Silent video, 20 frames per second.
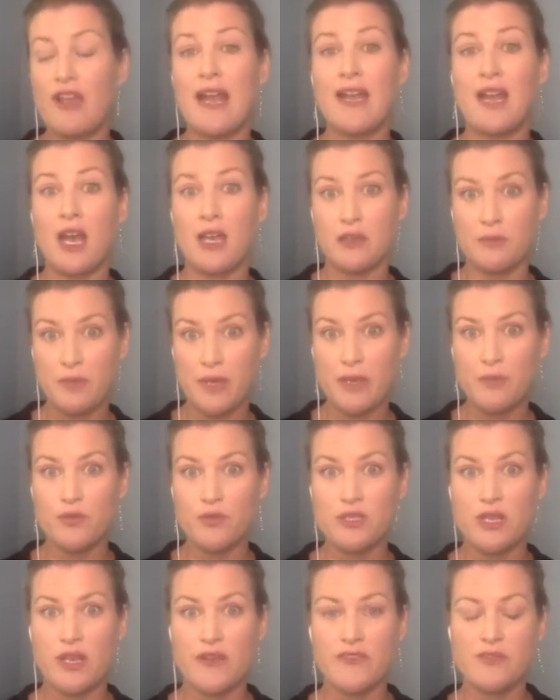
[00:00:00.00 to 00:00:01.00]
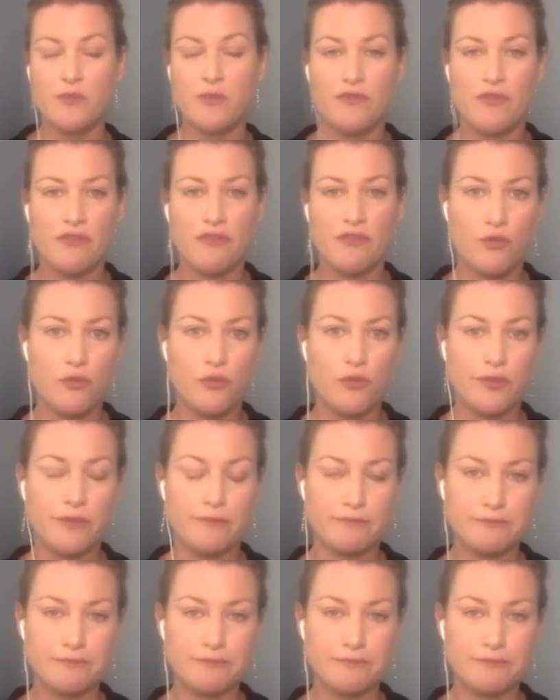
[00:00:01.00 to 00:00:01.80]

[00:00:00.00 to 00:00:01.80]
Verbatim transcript: and other people's lives moving forward.